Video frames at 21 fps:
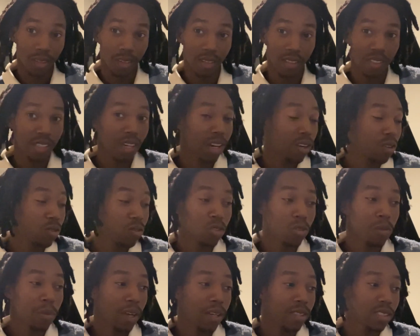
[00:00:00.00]
Y'all don't know
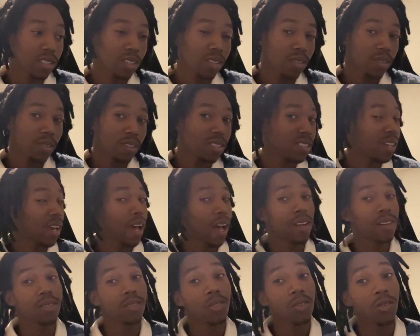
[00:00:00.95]
my secret. I
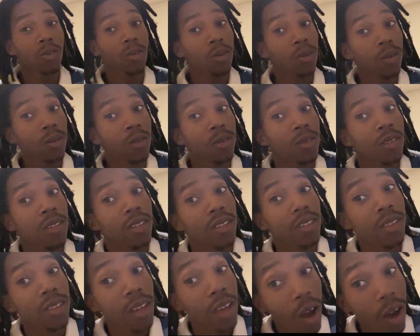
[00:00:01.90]
don't know
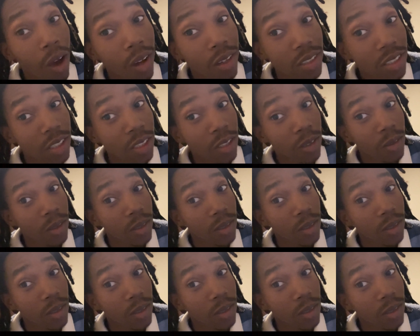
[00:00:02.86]
y'all's secrets.